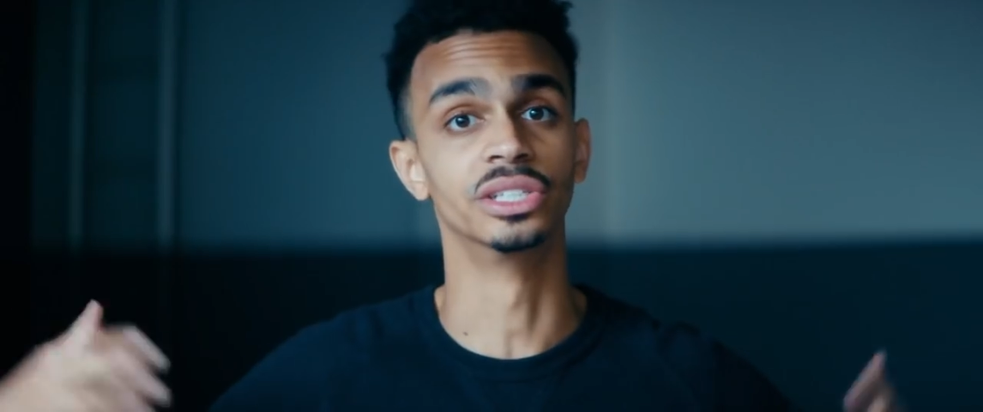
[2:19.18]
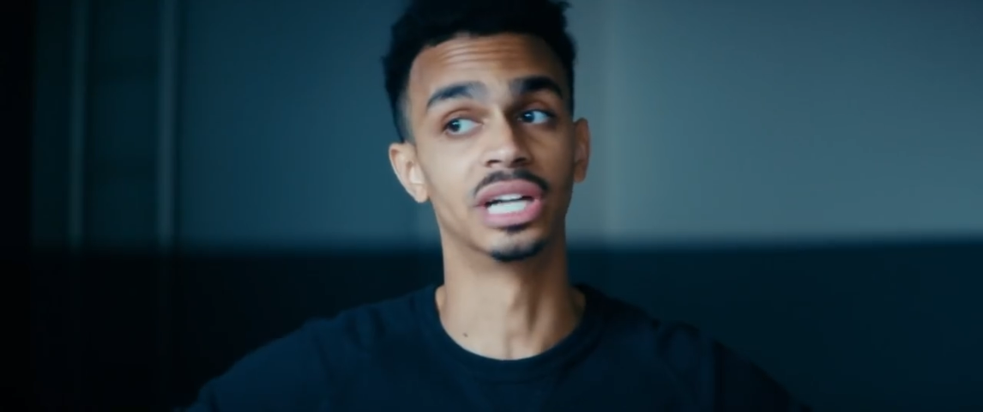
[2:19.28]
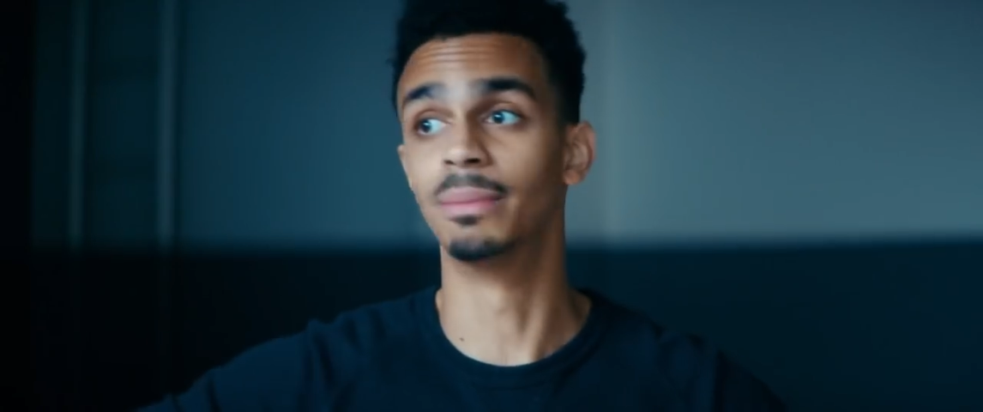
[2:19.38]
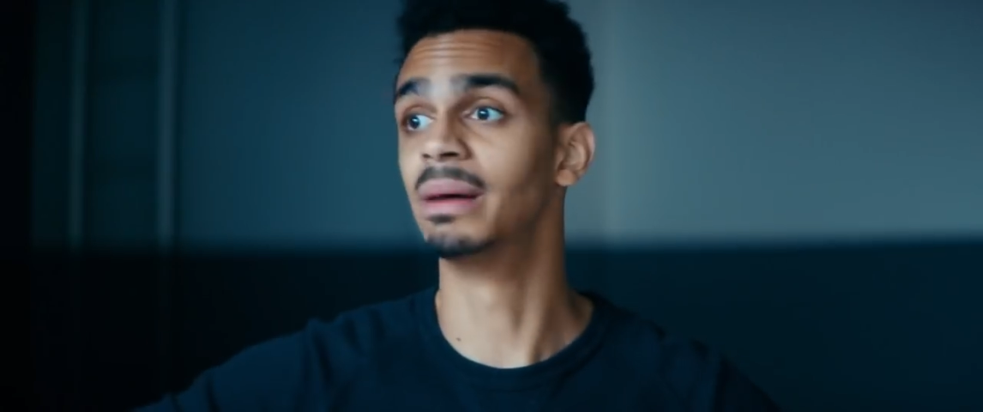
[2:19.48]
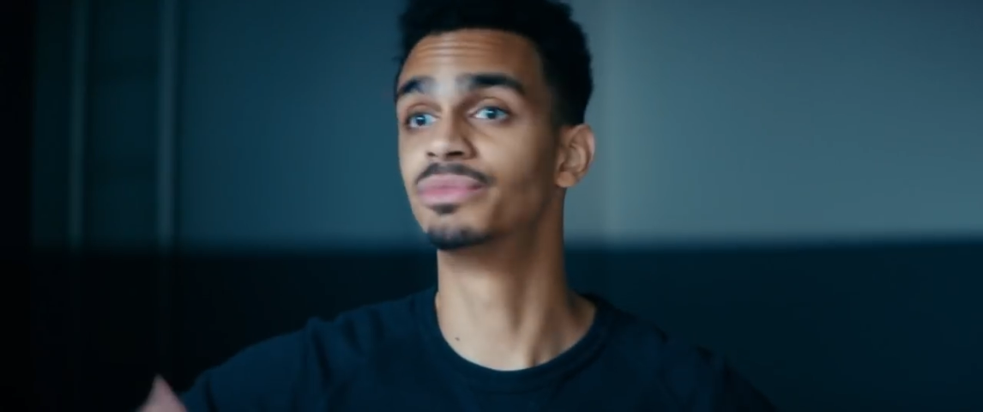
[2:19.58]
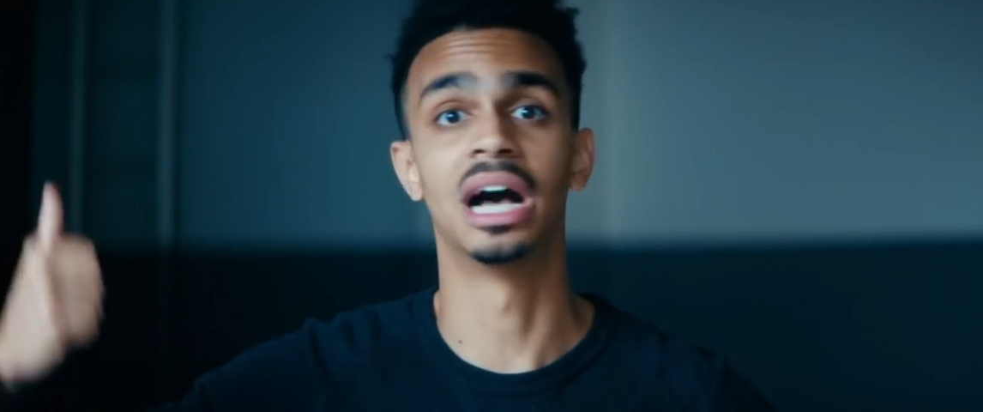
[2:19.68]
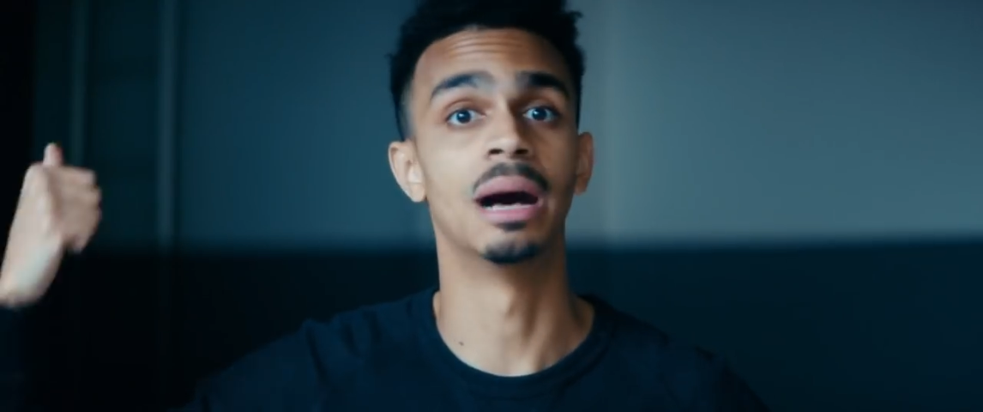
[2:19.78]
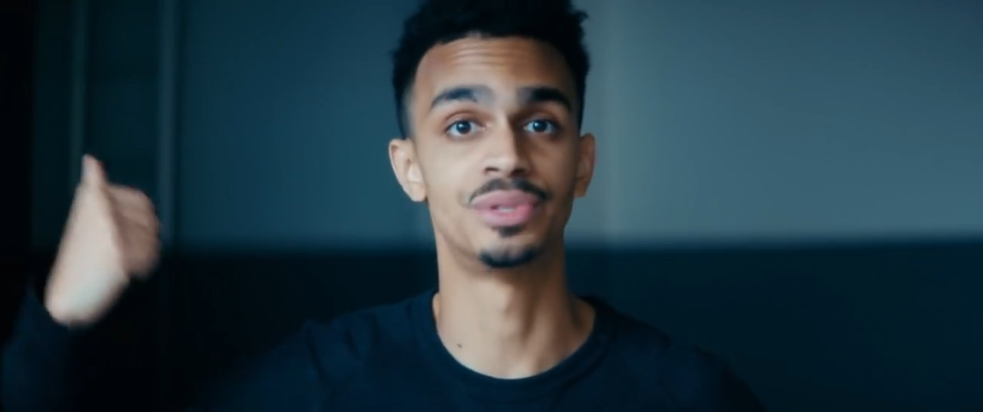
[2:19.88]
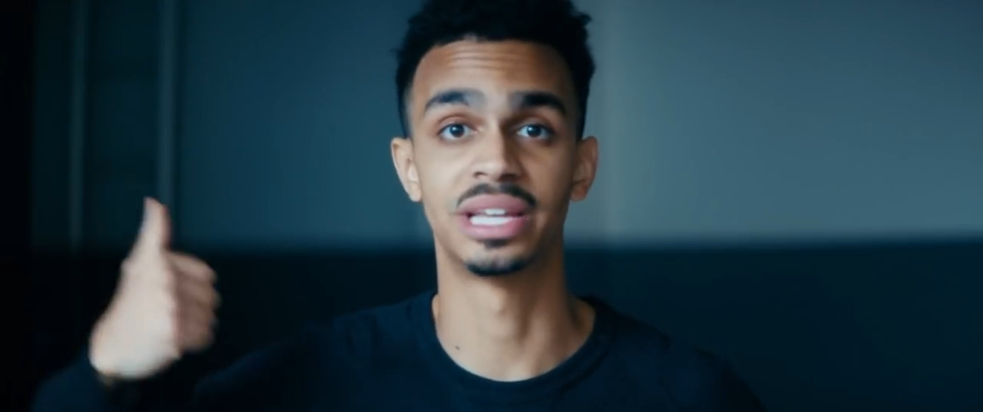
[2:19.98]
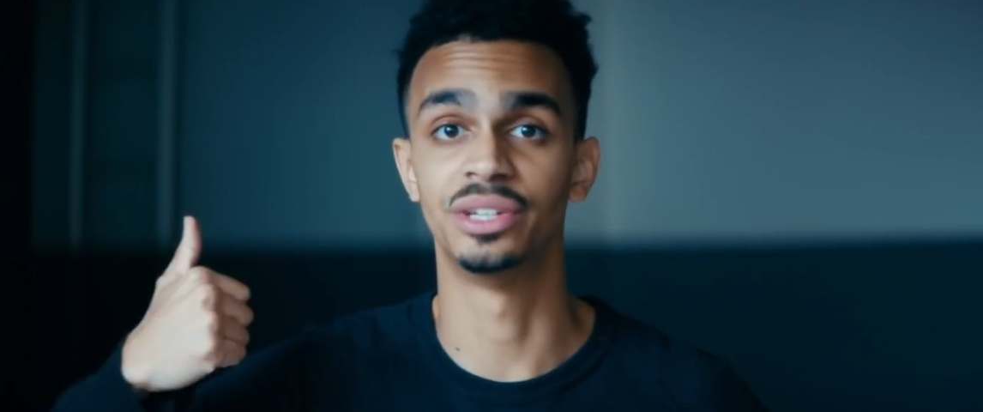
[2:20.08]
come up to
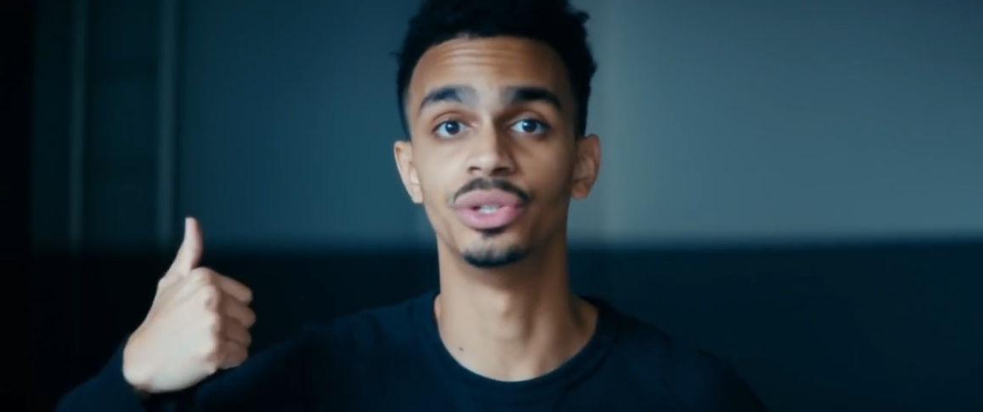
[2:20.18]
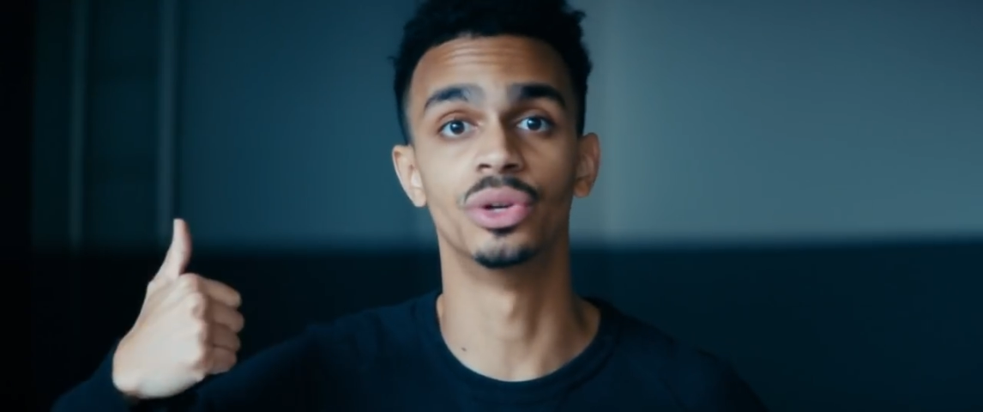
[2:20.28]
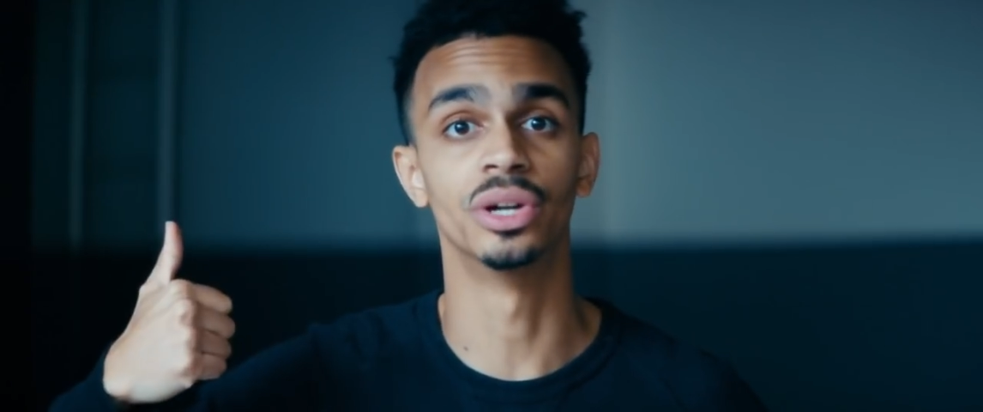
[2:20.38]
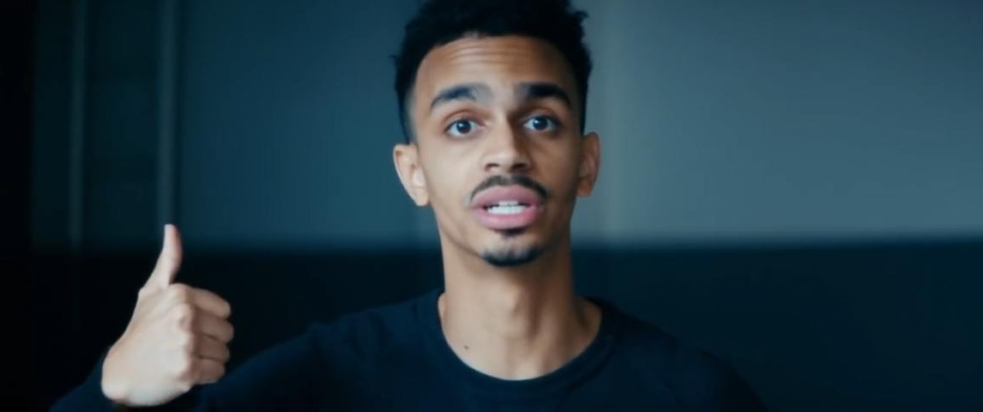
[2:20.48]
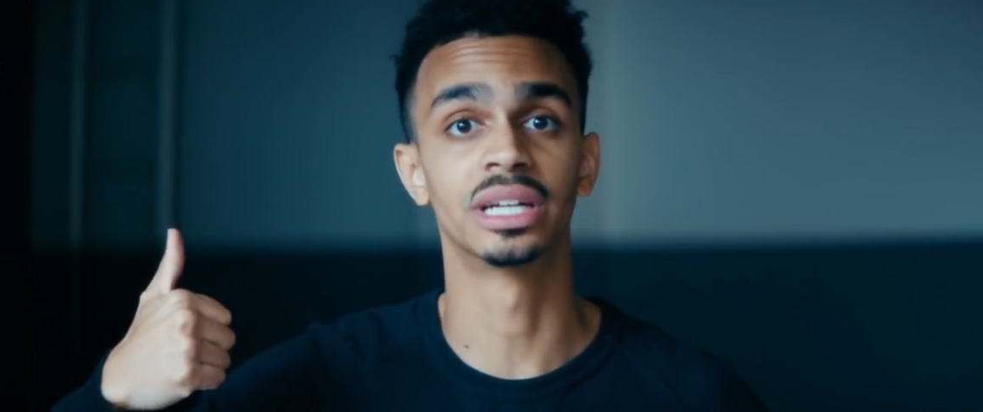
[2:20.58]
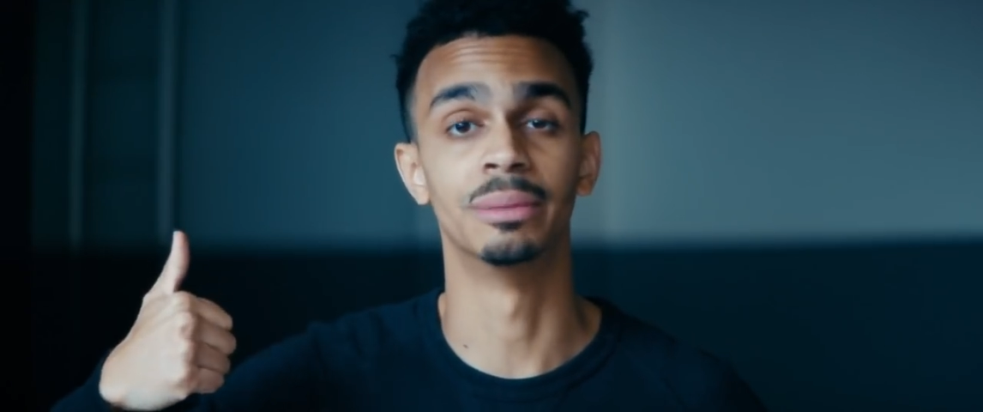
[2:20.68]
upstate New York,